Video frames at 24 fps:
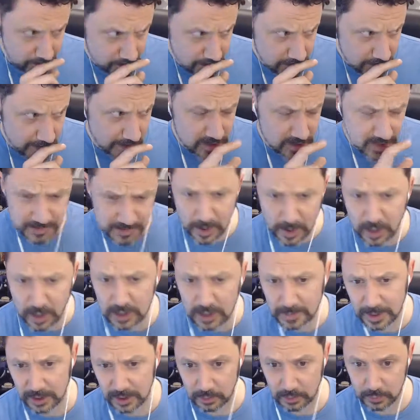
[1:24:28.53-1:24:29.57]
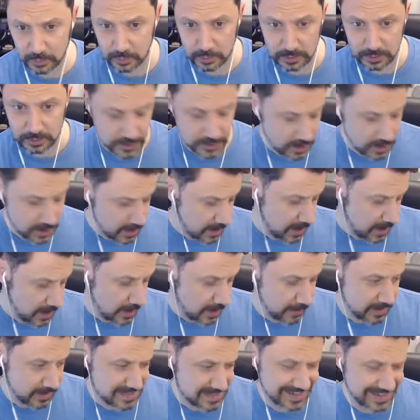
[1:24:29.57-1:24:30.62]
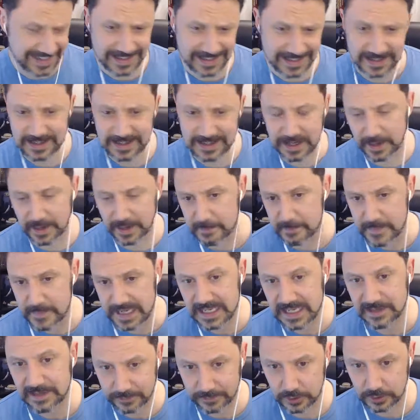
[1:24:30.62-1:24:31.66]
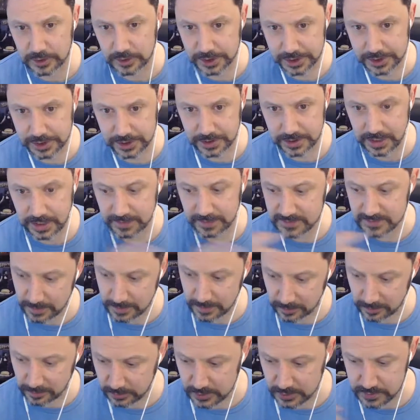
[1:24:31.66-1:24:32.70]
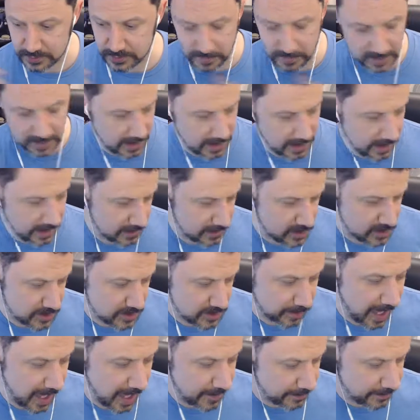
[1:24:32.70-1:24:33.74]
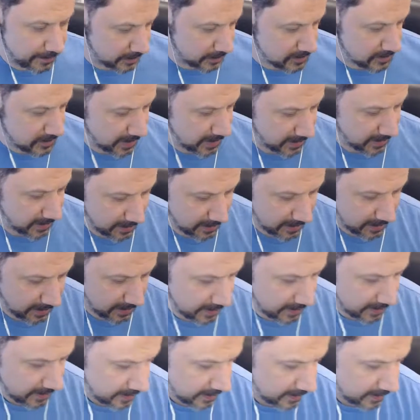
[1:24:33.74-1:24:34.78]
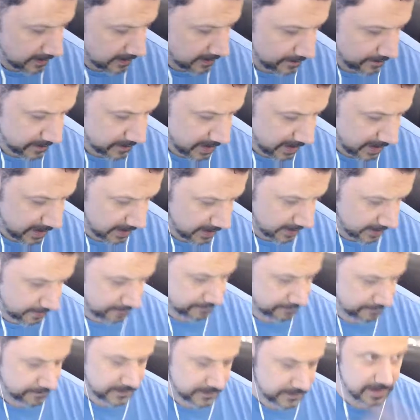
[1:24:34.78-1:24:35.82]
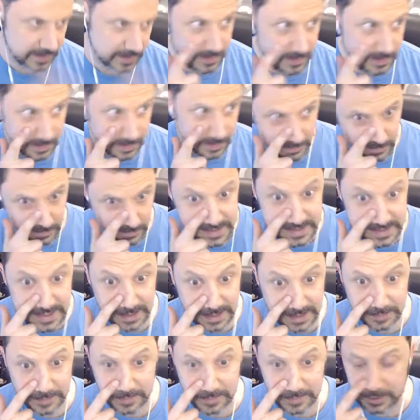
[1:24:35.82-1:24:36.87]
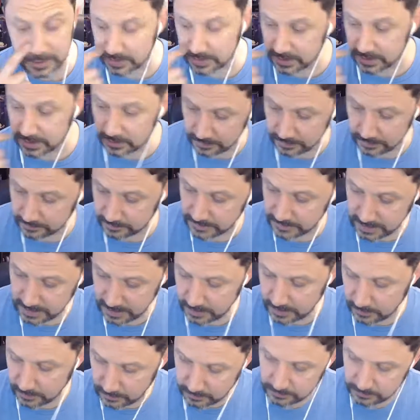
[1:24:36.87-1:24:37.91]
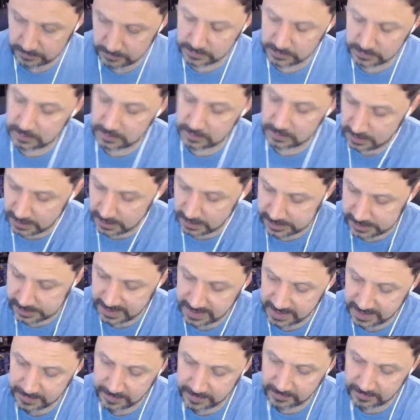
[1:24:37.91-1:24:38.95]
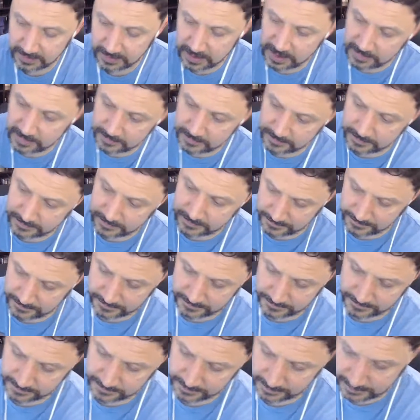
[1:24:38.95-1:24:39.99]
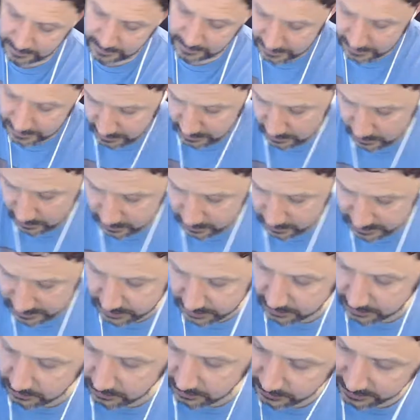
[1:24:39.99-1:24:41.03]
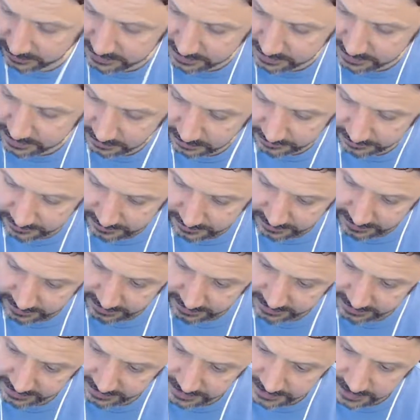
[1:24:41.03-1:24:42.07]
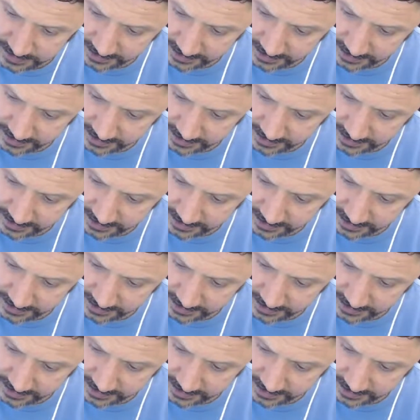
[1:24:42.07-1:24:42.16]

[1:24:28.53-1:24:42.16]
a small amount of rules, but it's like a, a mini version of some of those uh, splat books, like uh, um, what's it, Deadly Beauty, or uh, oh gosh, I can't remember. Um, what is it called? What is it called? Exotic,